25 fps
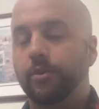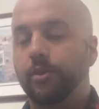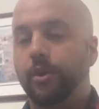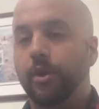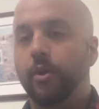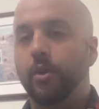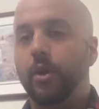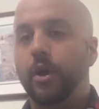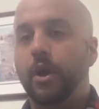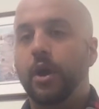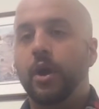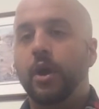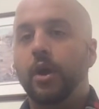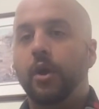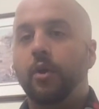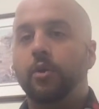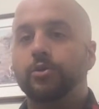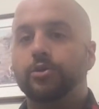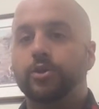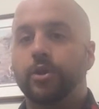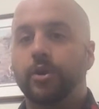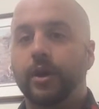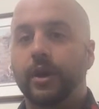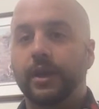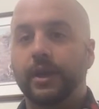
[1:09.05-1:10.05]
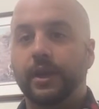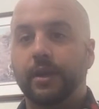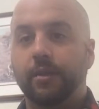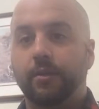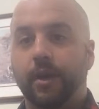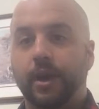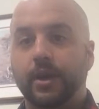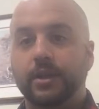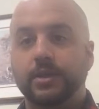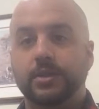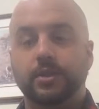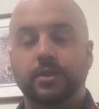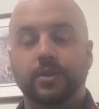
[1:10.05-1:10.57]
So we'll just go ahead and get
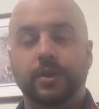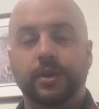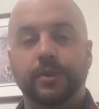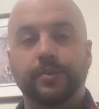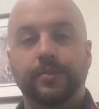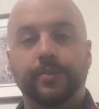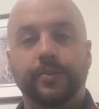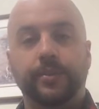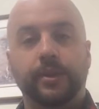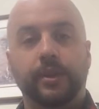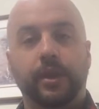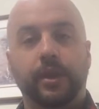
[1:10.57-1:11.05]
right to it.